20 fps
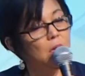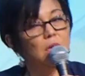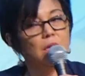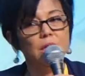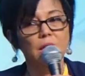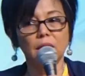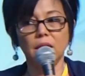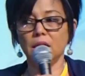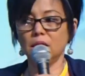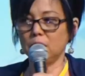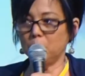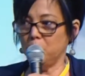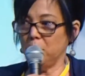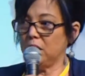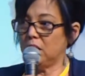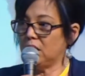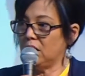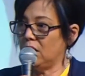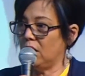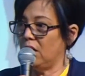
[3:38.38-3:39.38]
that gets
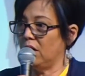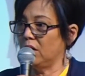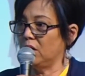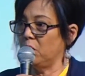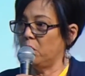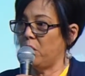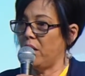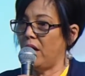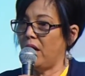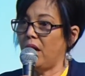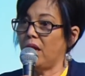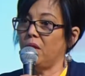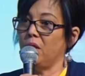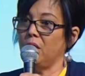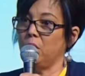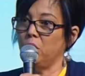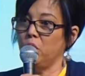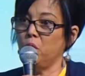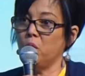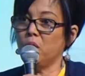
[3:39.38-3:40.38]
missed along the way. And
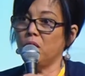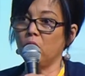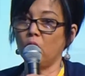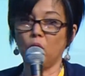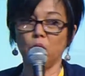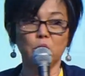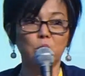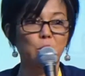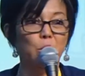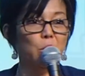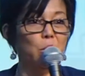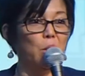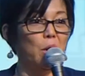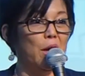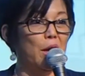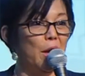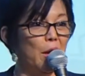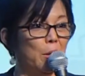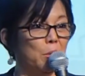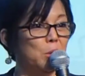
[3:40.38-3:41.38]
then you can also
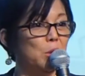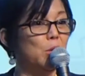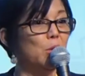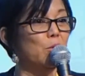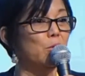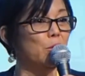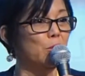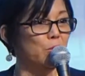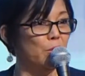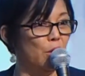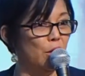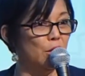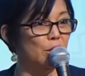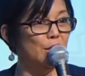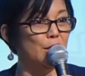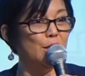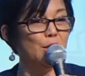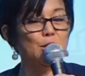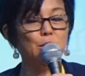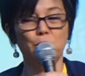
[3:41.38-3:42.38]
help serve your
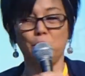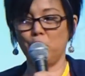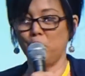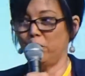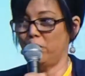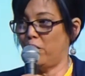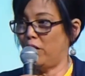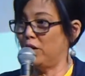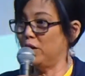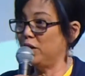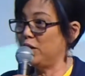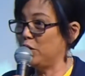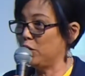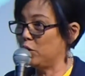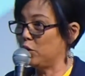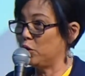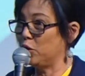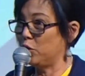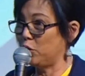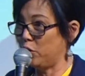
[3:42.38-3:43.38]
volunteers while your
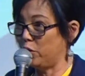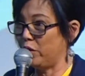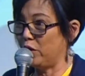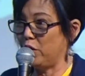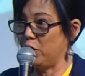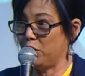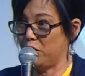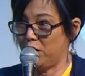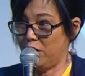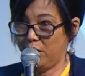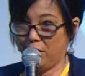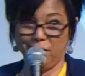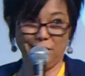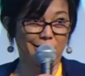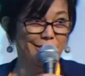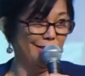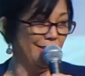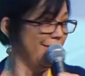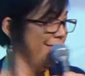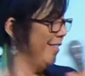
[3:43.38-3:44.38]
volunteers are serving your
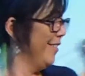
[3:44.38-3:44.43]
kids.